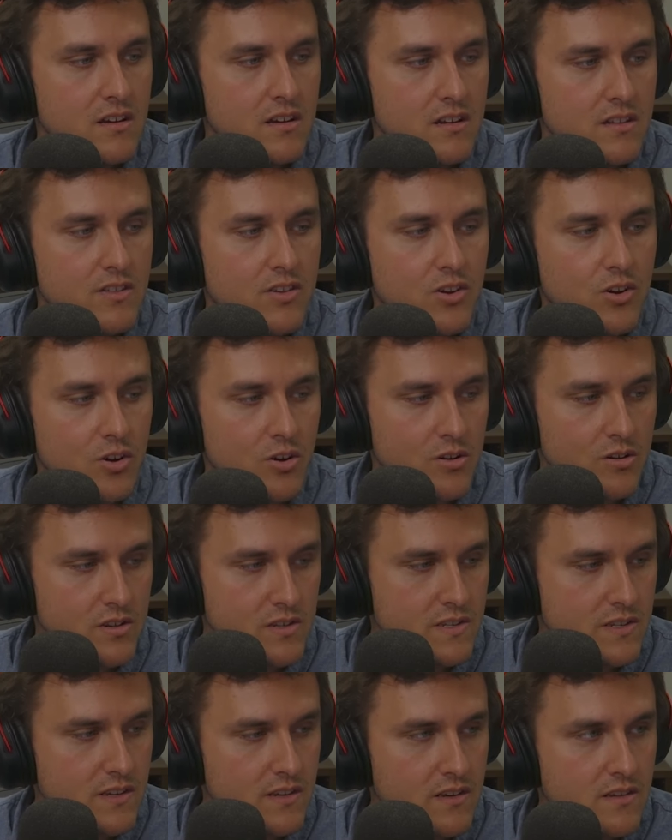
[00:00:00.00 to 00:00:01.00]
the
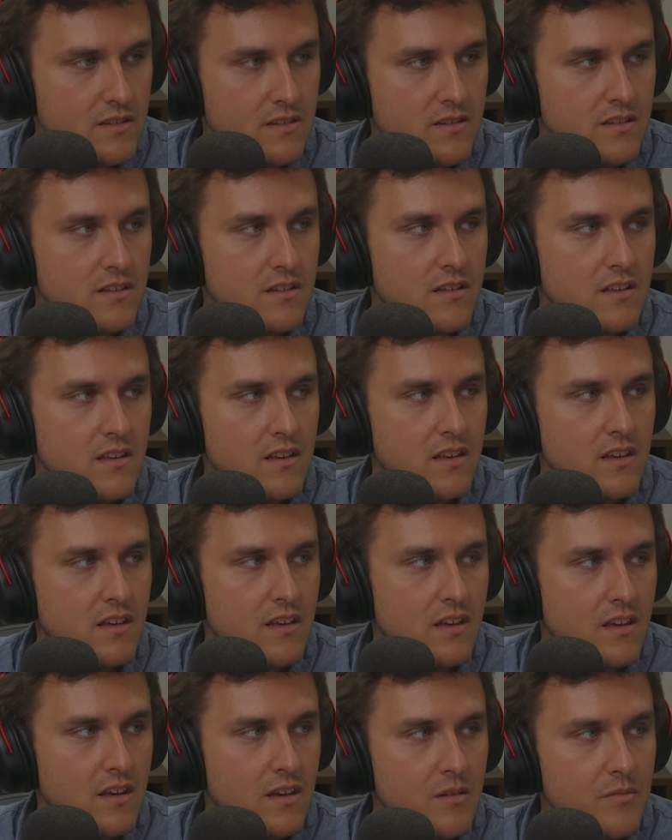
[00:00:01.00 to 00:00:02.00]
courtesy.
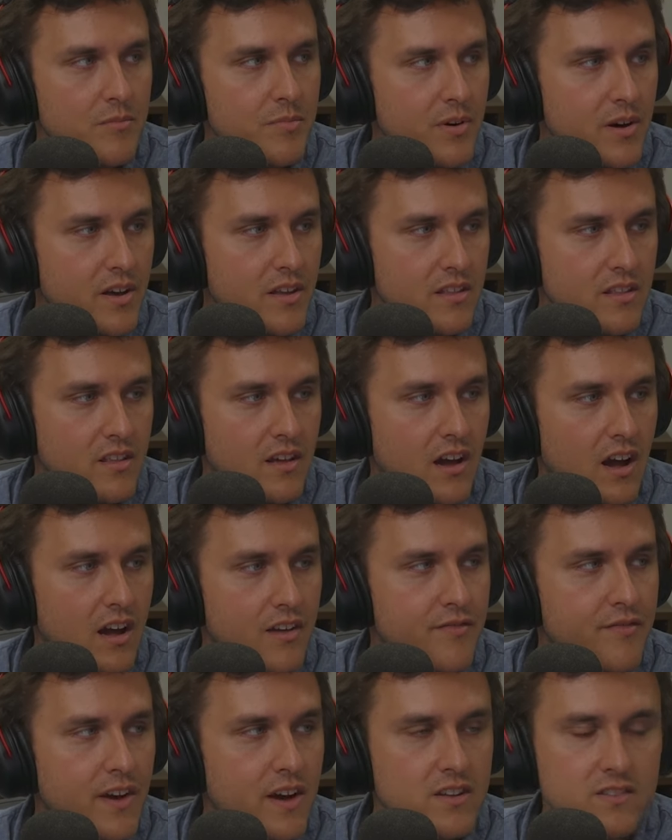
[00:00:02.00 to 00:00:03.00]
But I
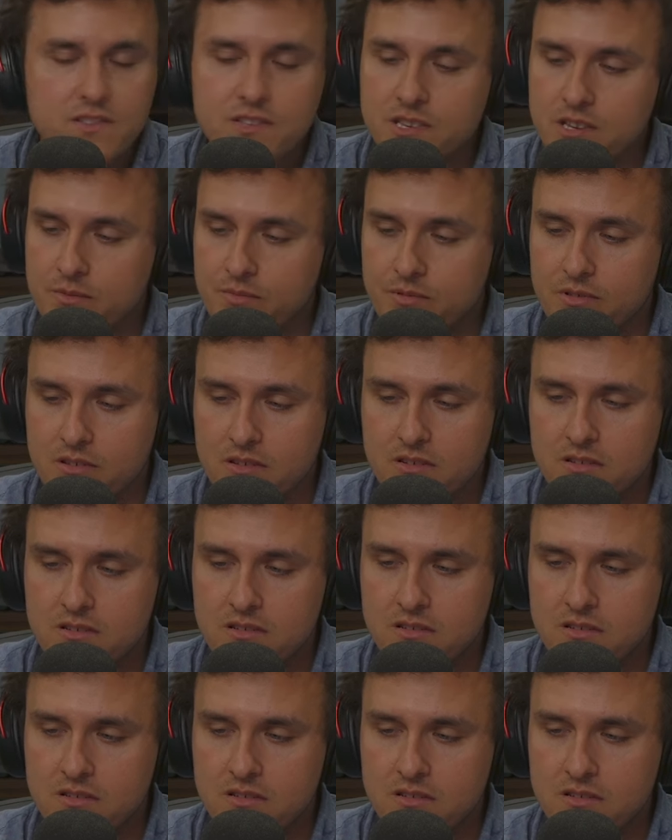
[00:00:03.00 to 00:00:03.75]
found something.